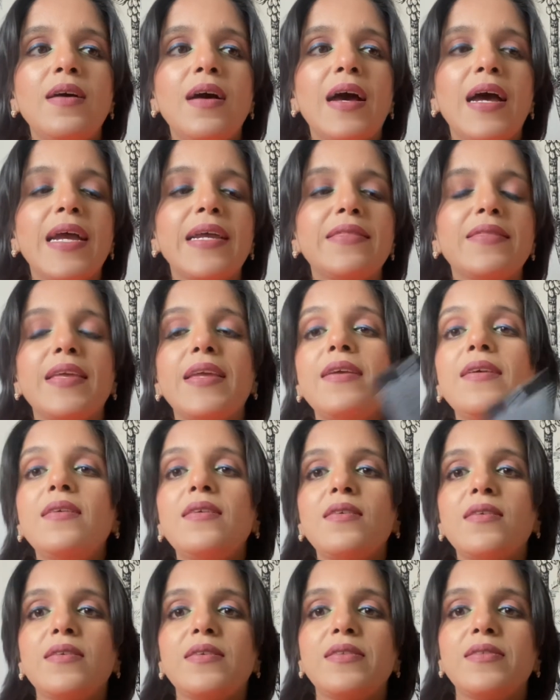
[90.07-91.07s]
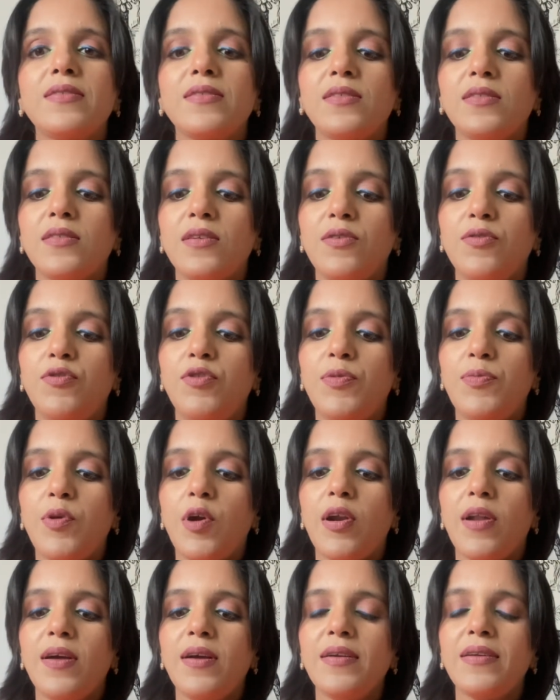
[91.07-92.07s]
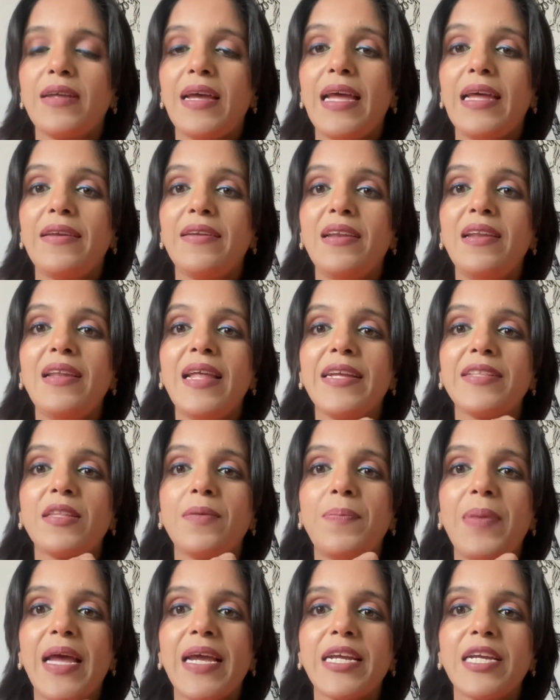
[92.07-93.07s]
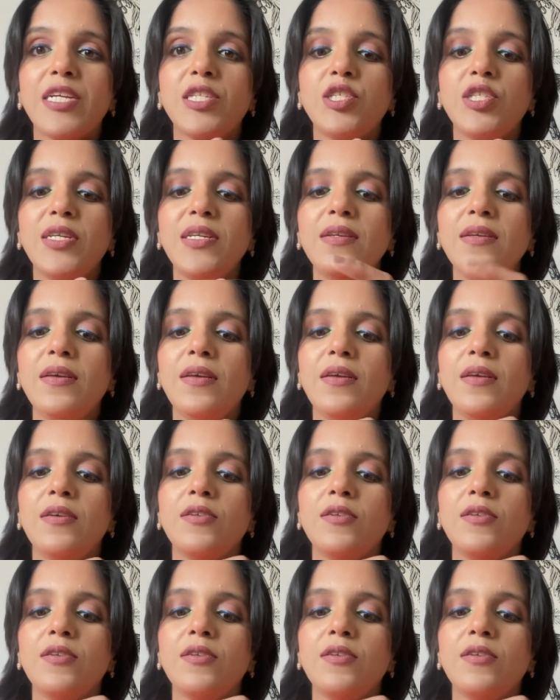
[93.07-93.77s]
I think it is a good product. I really like the packaging.